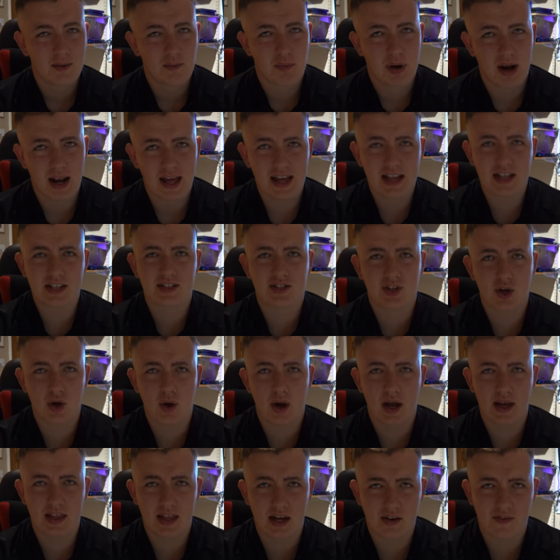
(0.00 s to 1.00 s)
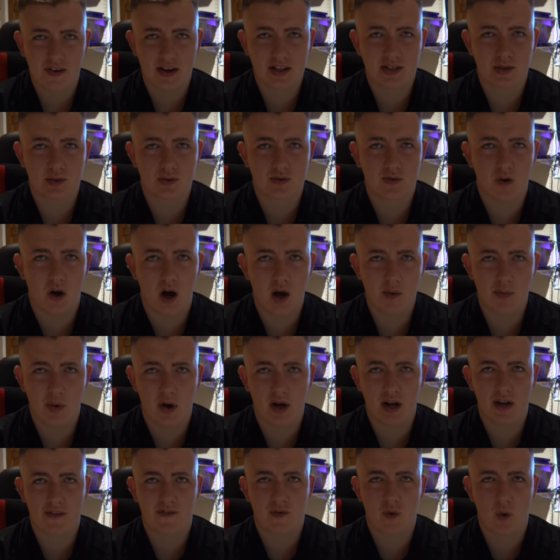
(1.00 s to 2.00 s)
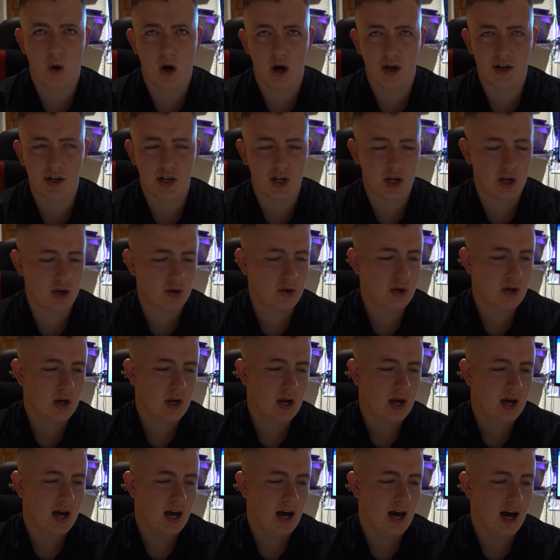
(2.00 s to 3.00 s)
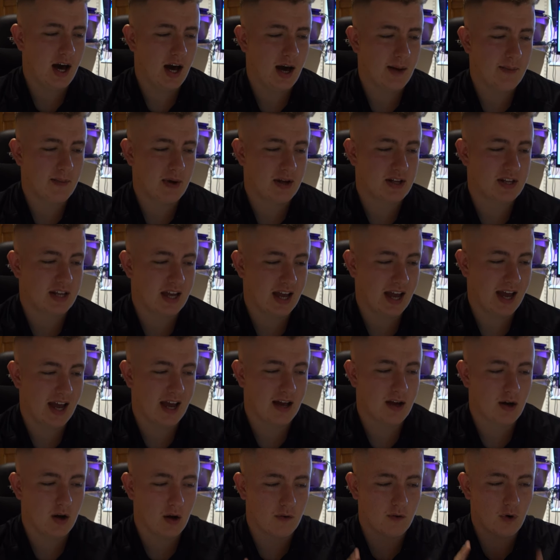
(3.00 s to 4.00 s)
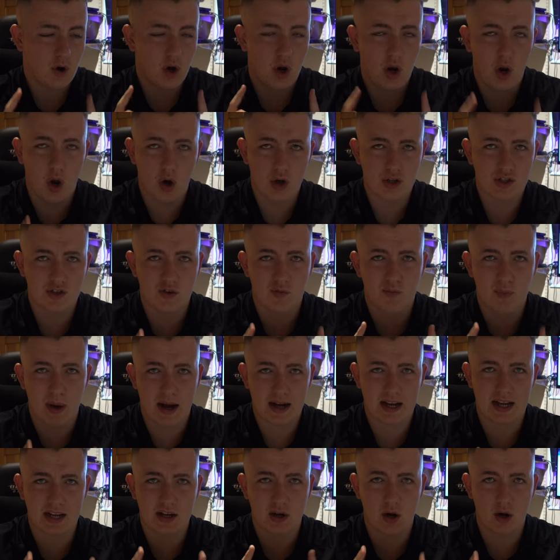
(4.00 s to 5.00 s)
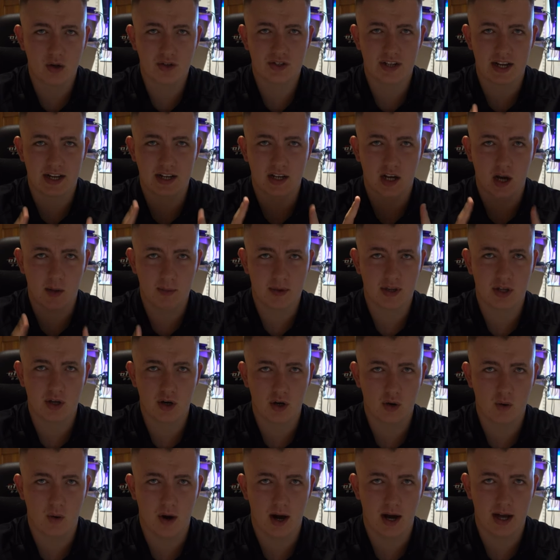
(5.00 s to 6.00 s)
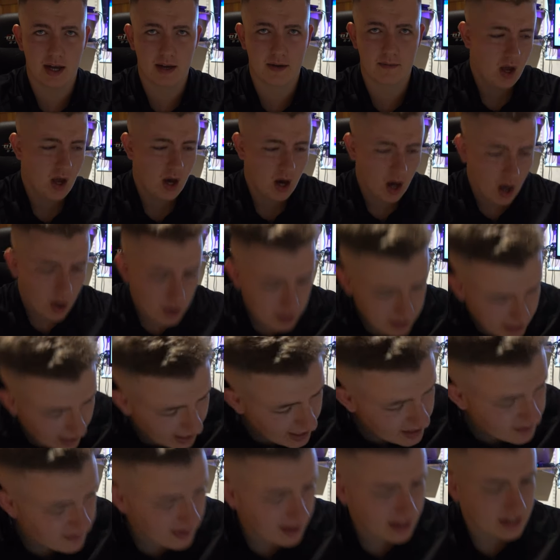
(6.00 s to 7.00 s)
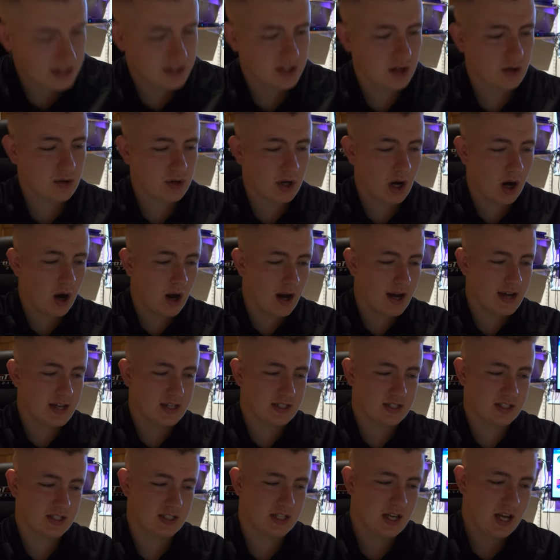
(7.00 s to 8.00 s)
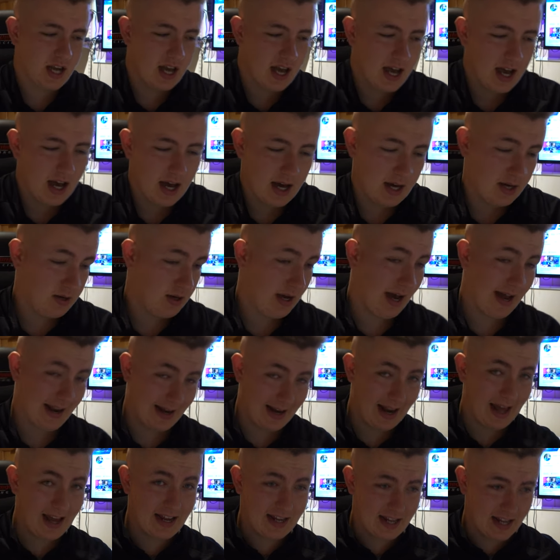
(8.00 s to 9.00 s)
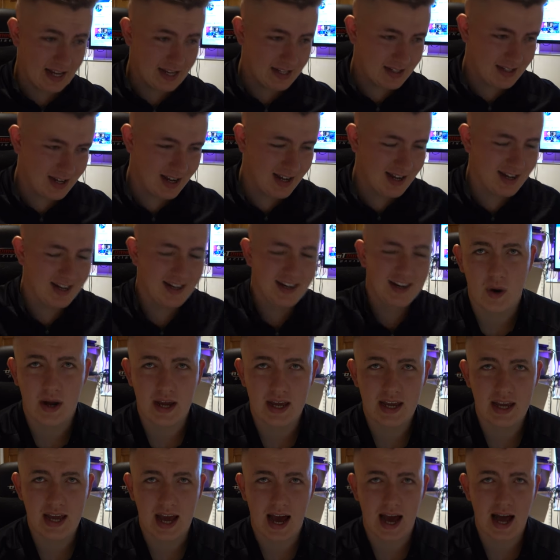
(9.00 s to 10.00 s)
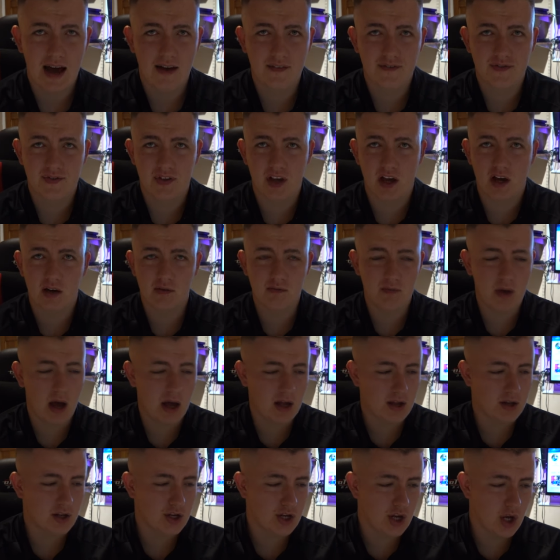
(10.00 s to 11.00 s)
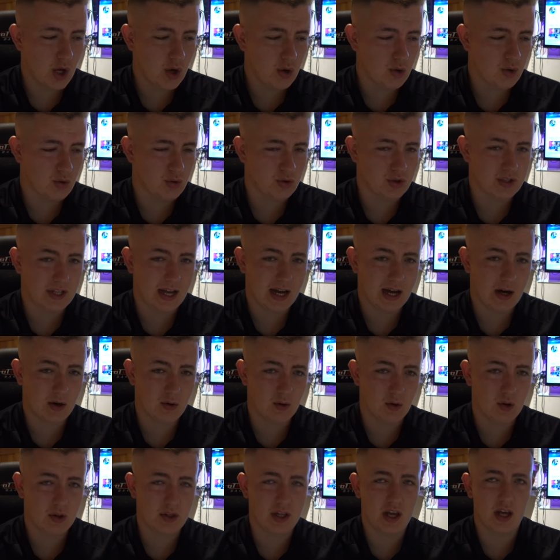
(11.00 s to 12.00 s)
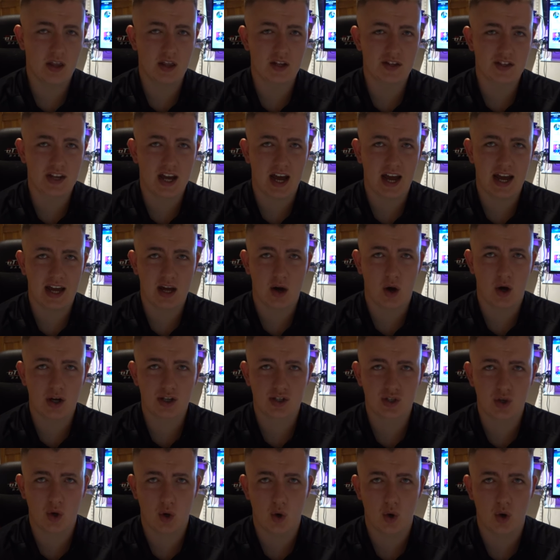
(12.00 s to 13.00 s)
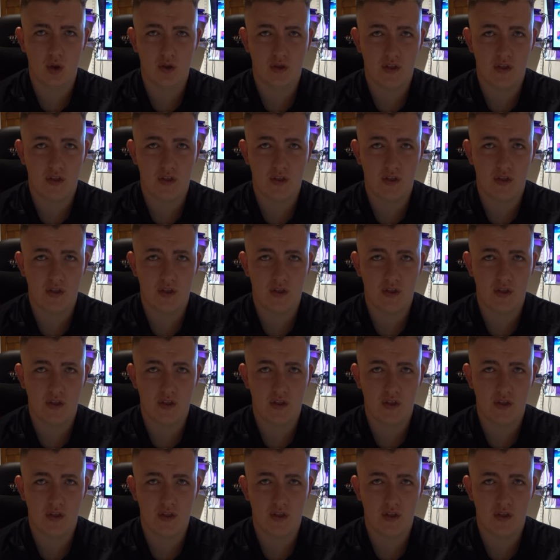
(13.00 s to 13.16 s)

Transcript: Please do hit that red subscribe button if you are new. And yeah, I've got lots of banging content coming your way. Okay then, so guys and ladies, we have some news. Now, the other day I saw